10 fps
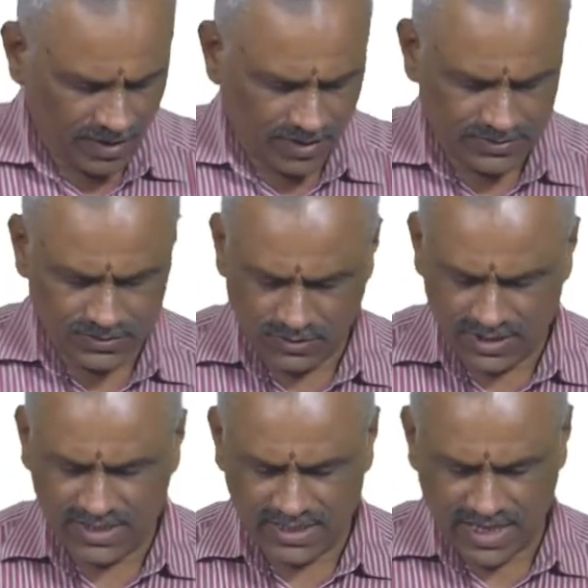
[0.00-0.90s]
So
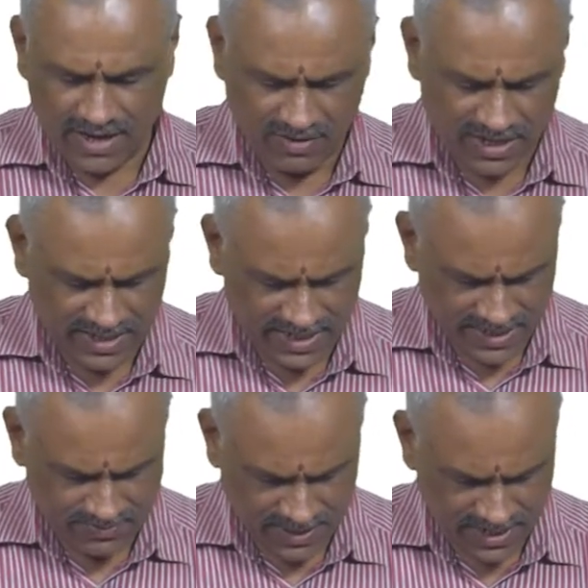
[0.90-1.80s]
this is I have already
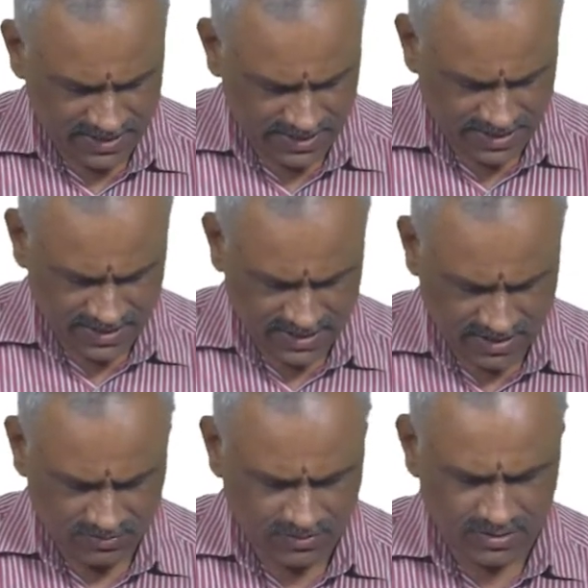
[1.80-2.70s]
explained.
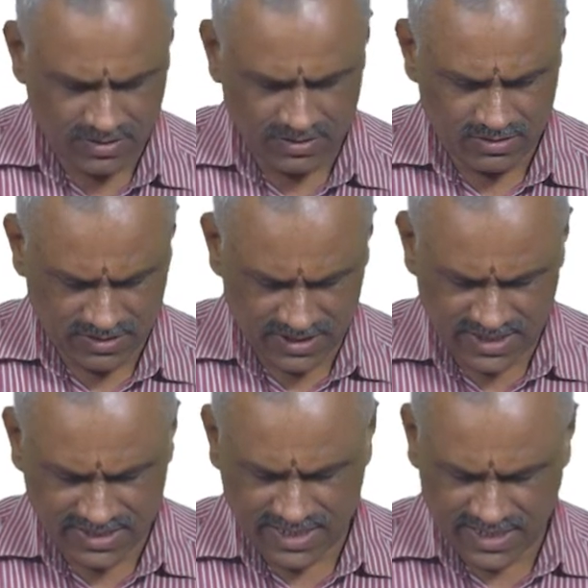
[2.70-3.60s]
Now this
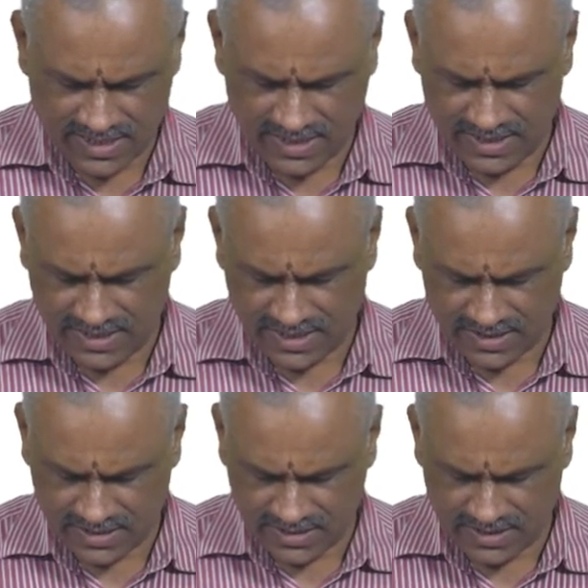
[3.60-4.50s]
is
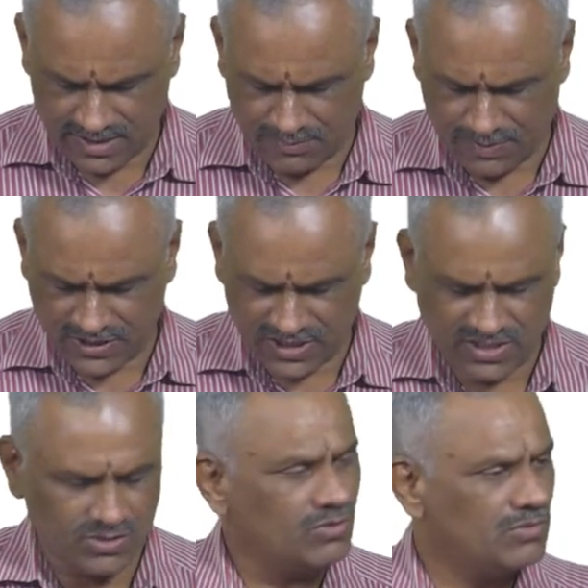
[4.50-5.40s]
anything, see the pressures,
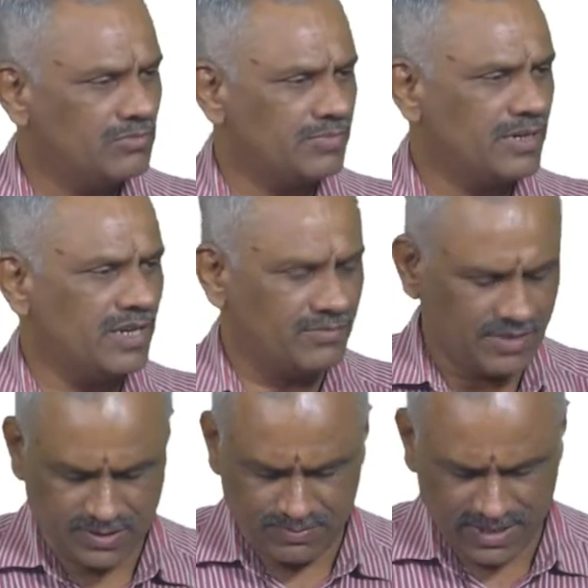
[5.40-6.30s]
no, I have
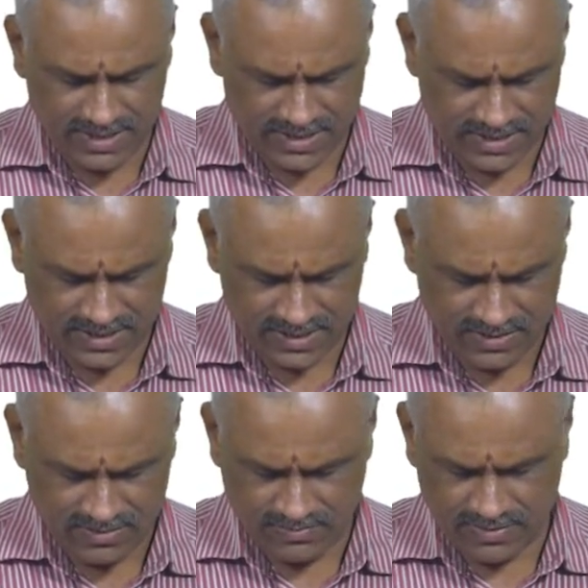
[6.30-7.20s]
explained this.
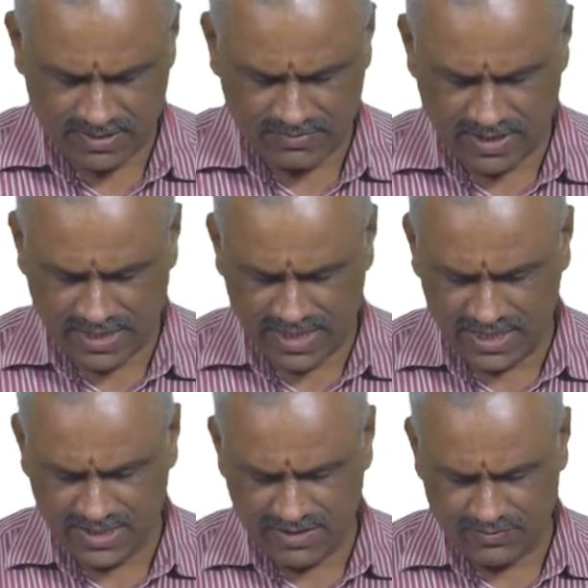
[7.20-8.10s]
1
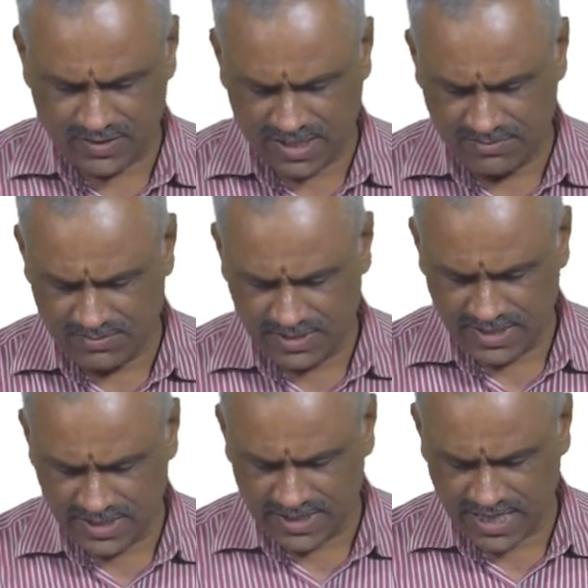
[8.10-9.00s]
kg of steam
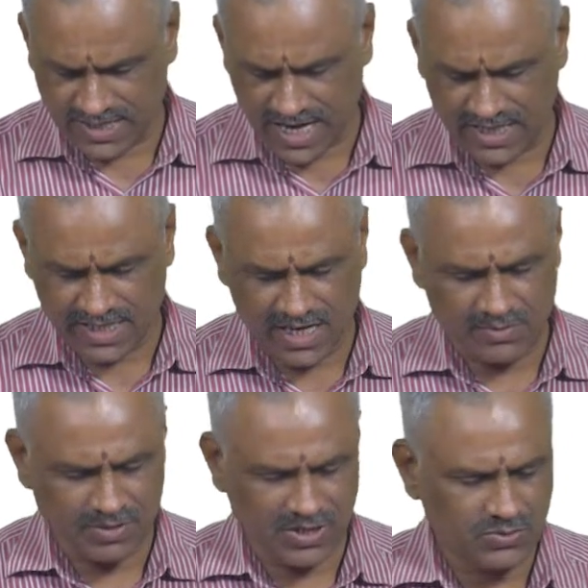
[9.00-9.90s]
is extracted at
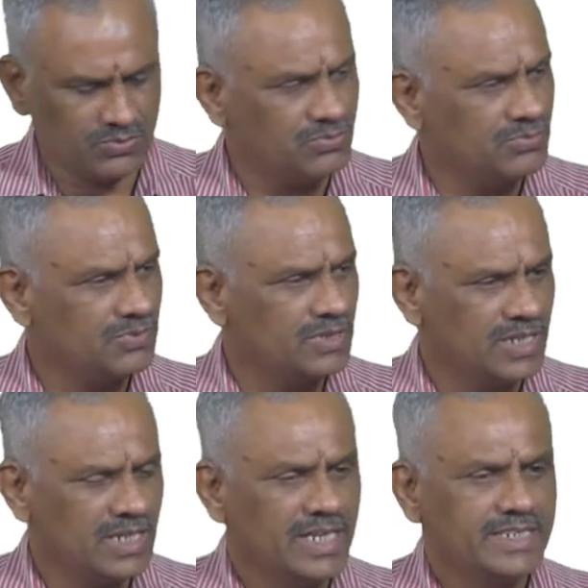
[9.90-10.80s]
P2.
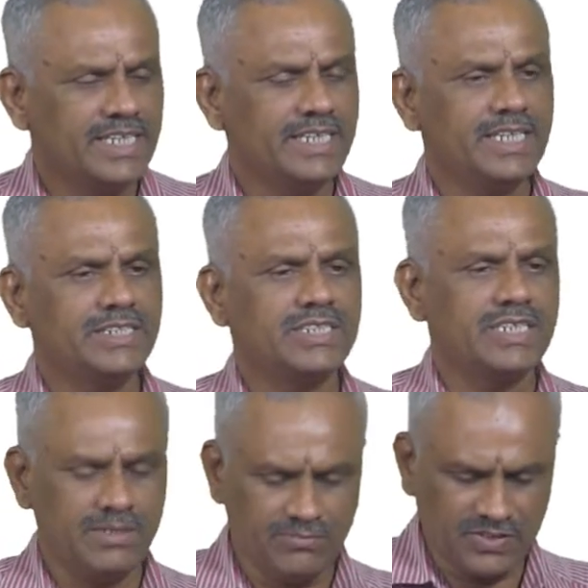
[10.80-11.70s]
See the
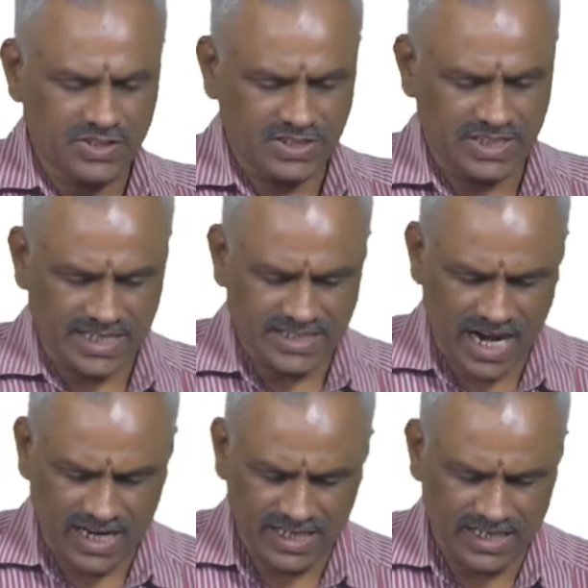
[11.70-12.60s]
steam which is
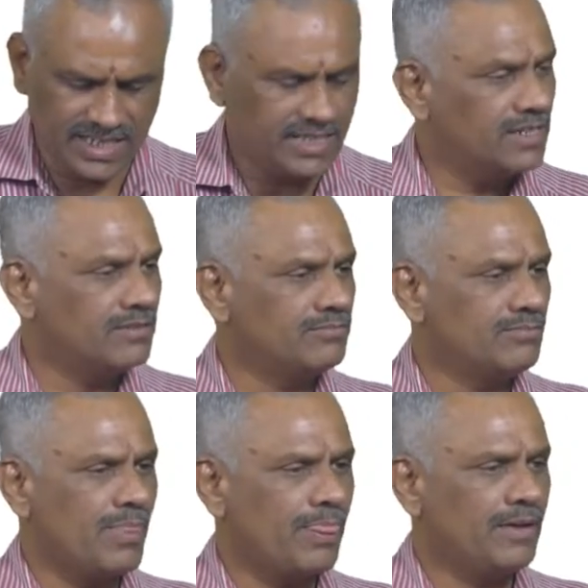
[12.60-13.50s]
extracted here,
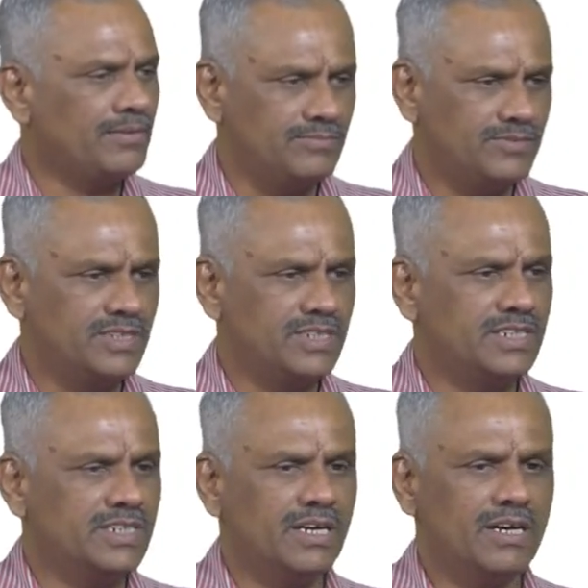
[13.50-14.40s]

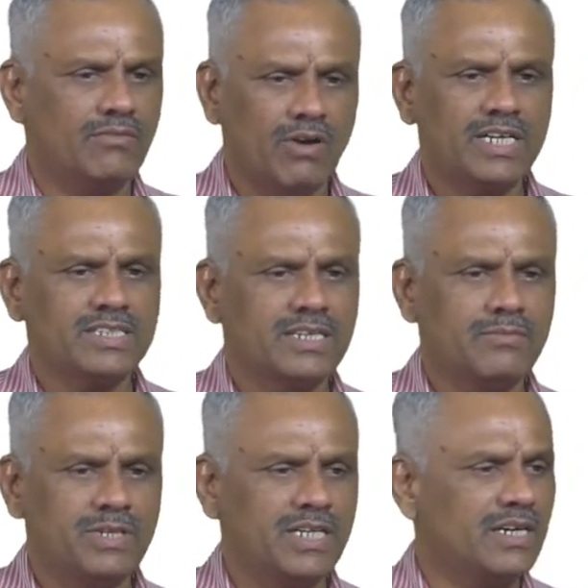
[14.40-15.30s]
what is the
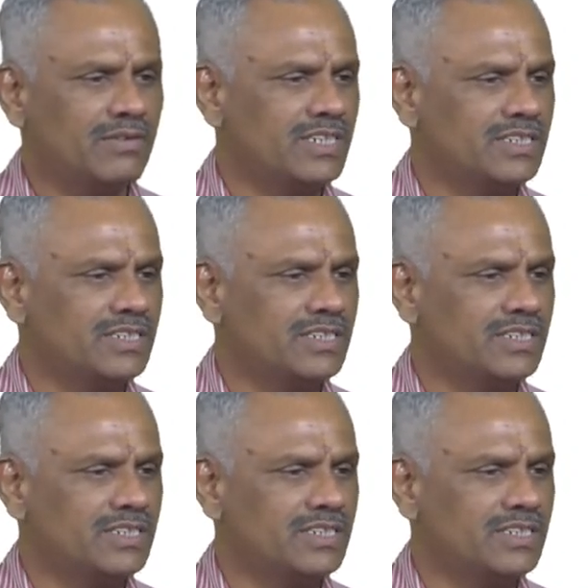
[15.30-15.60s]
meaning of this